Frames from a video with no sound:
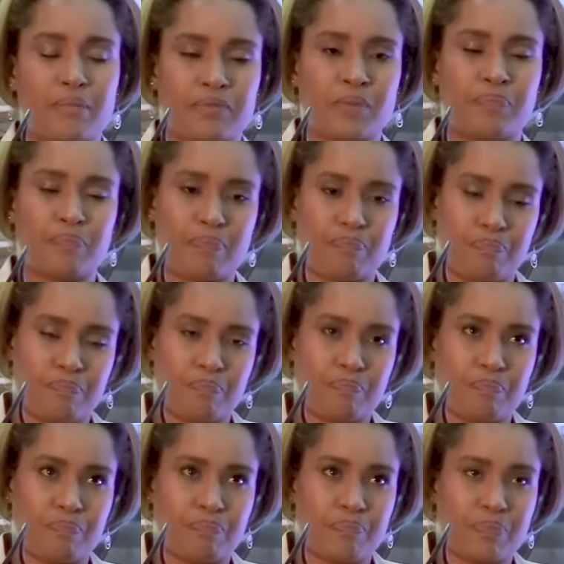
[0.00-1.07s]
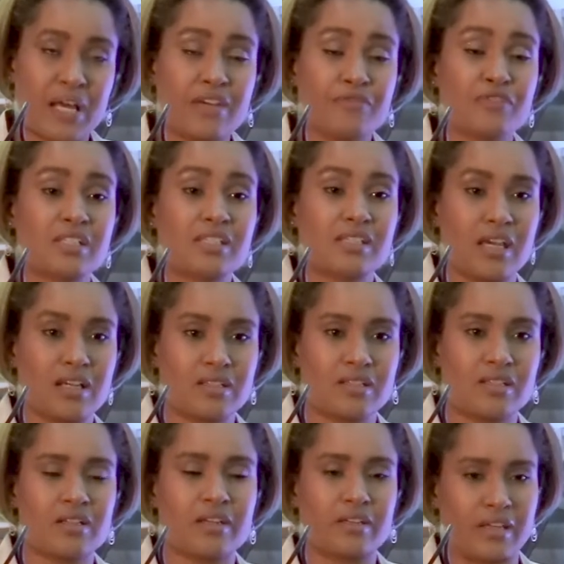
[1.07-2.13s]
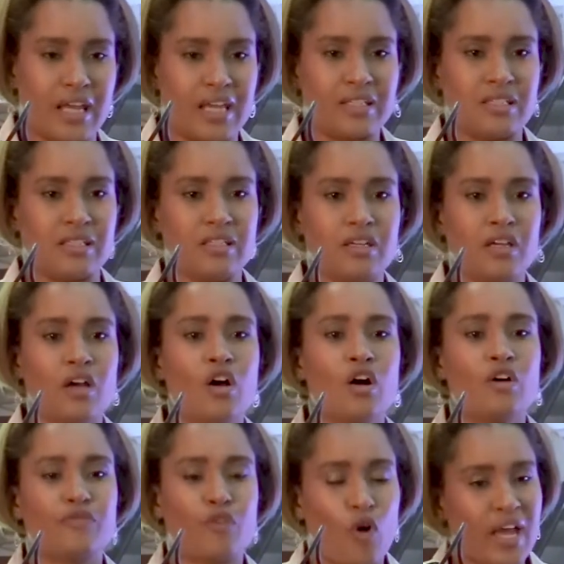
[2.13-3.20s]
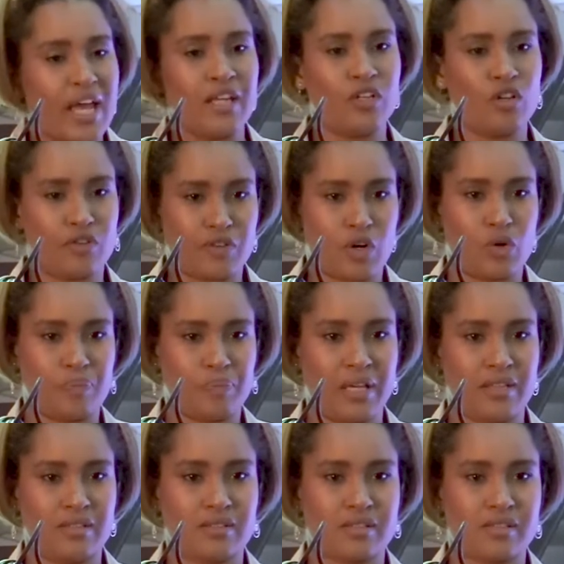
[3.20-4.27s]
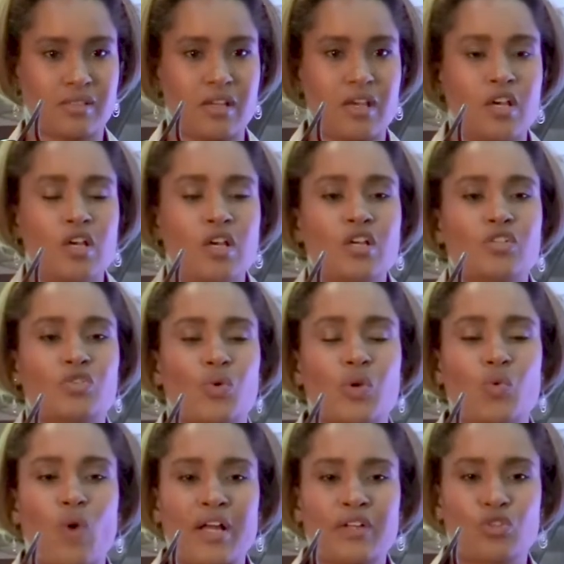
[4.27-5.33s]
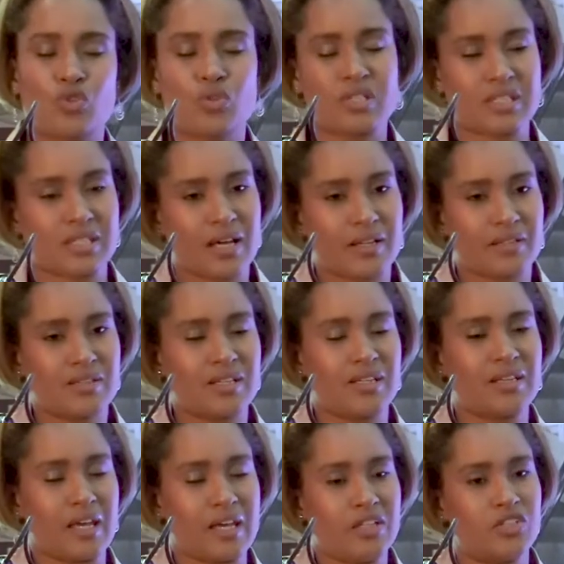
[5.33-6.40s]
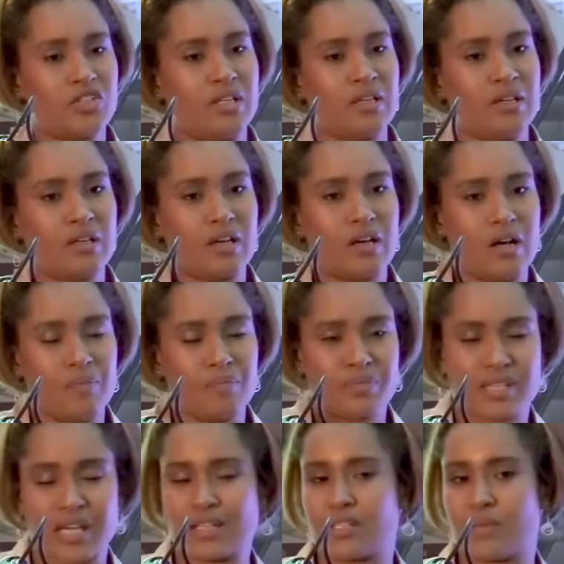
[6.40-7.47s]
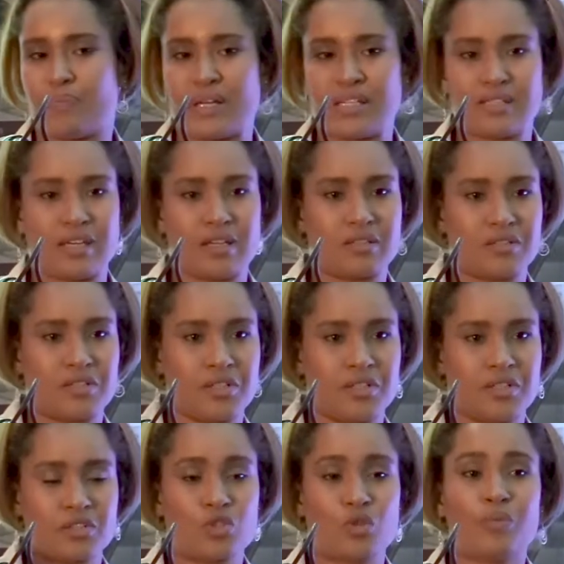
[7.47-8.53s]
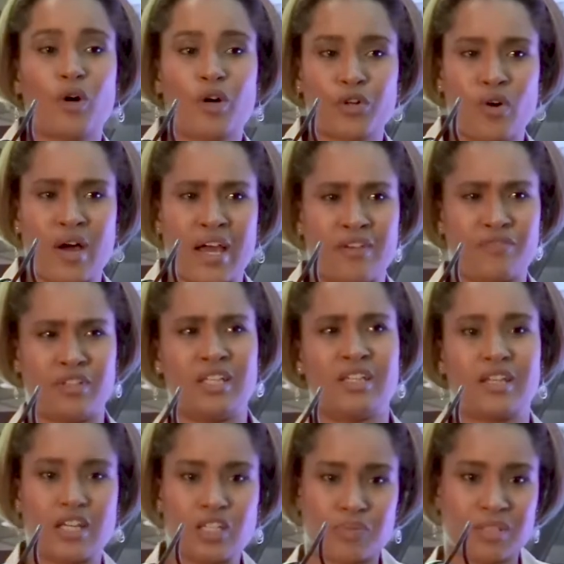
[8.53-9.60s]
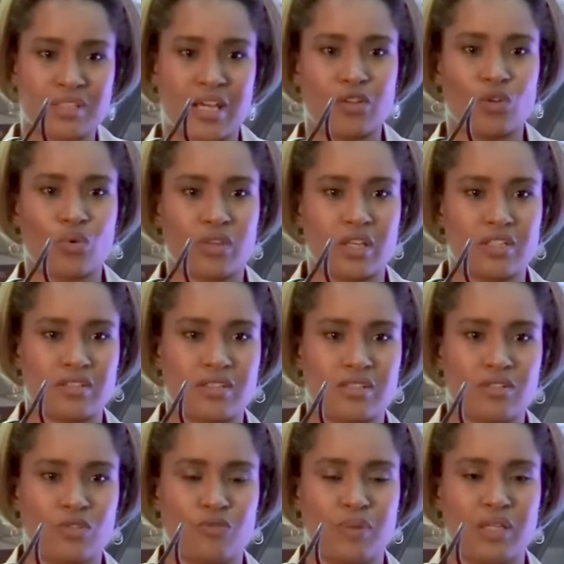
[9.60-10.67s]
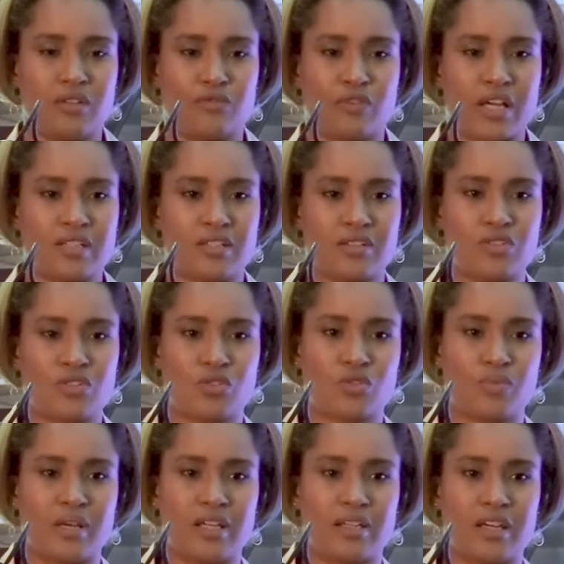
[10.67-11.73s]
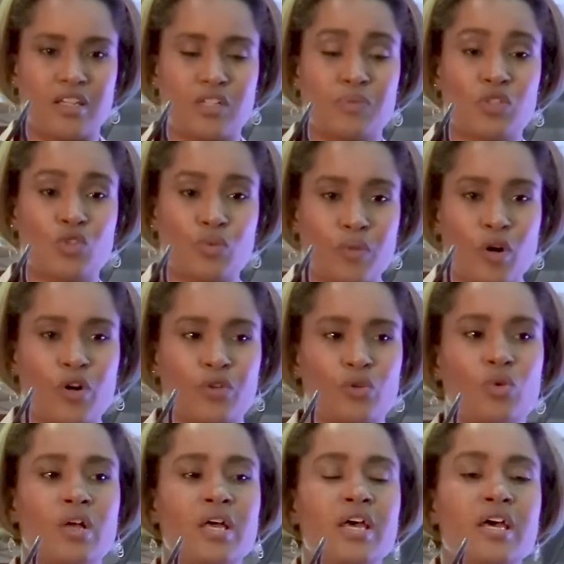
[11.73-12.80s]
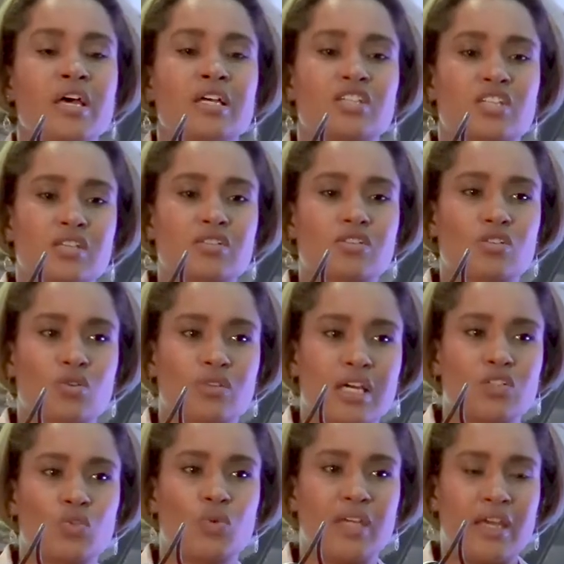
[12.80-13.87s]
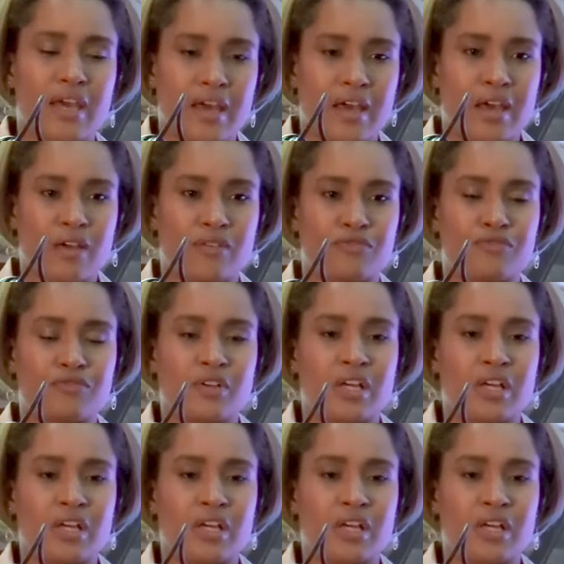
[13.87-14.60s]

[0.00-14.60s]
the private sector ready for any of our plans. So we want to start engaging sector by sector. Tomorrow I have an engagement. I know that you've been invited to my engagement tomorrow, just so that we have